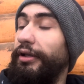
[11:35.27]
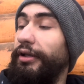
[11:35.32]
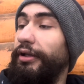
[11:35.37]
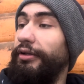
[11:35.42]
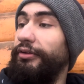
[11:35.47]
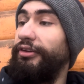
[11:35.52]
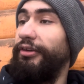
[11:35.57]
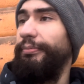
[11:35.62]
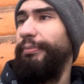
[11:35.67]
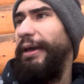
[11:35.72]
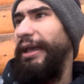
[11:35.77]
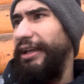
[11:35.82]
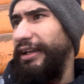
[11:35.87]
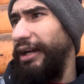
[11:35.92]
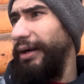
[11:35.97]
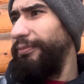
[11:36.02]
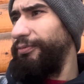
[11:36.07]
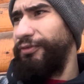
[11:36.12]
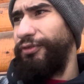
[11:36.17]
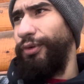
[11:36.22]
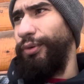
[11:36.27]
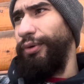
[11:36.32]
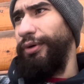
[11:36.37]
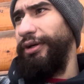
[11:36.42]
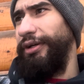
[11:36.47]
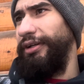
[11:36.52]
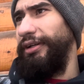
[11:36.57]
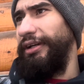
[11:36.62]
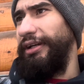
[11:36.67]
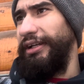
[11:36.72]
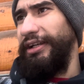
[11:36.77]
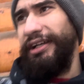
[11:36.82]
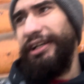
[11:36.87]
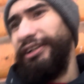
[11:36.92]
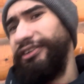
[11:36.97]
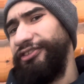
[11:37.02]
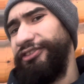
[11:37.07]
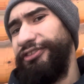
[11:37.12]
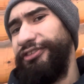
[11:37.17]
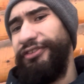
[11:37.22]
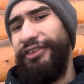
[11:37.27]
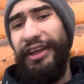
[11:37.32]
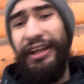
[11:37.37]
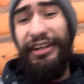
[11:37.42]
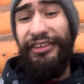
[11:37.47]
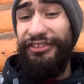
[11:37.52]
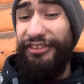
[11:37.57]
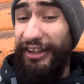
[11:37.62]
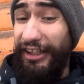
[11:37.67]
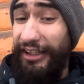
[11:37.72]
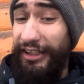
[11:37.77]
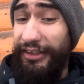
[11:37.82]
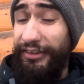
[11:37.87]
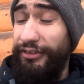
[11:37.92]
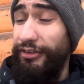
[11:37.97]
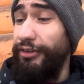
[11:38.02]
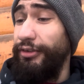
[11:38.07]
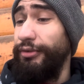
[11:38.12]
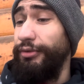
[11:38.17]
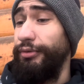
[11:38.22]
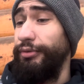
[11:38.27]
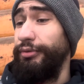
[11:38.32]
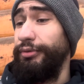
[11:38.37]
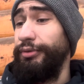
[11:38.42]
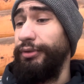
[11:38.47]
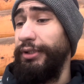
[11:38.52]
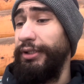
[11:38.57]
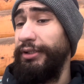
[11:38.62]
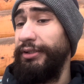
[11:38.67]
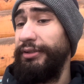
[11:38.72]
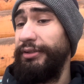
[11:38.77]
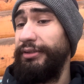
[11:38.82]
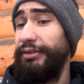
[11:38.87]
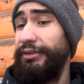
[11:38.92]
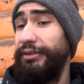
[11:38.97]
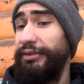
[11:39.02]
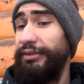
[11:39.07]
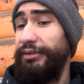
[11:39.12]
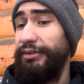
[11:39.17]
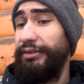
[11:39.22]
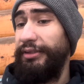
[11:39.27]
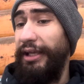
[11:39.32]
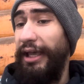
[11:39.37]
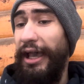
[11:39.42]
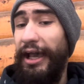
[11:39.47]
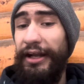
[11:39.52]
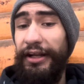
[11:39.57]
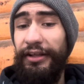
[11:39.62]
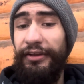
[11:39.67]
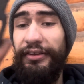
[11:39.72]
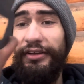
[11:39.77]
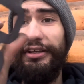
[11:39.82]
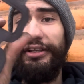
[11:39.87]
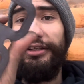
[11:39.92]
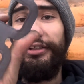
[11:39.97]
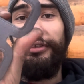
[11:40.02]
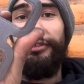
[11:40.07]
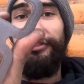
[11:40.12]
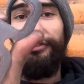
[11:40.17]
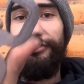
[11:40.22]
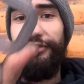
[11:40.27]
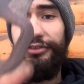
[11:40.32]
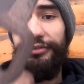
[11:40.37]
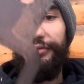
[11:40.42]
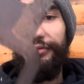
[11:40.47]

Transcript: to make up for it, I guess they decided to add in these